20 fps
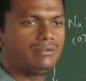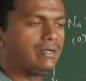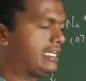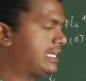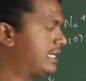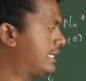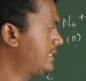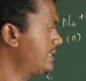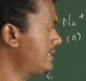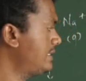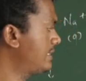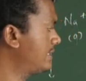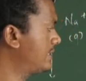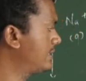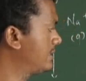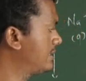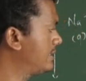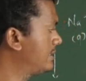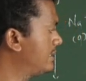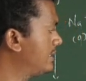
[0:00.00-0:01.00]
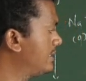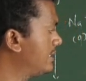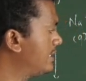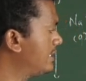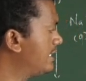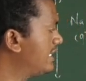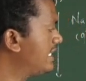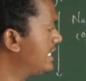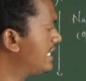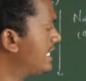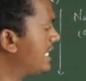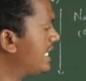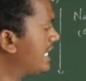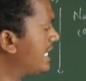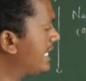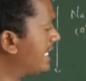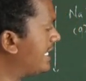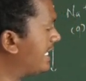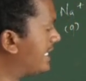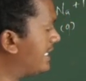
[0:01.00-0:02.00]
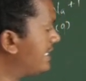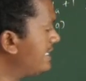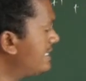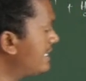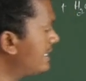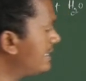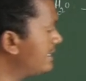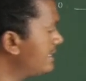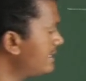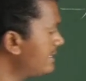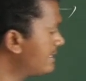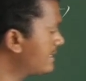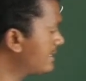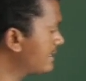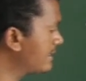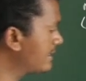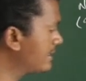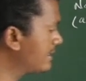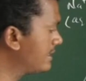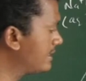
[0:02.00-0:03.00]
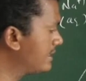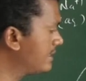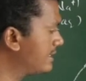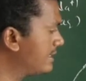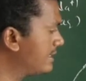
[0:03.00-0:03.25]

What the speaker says: ions results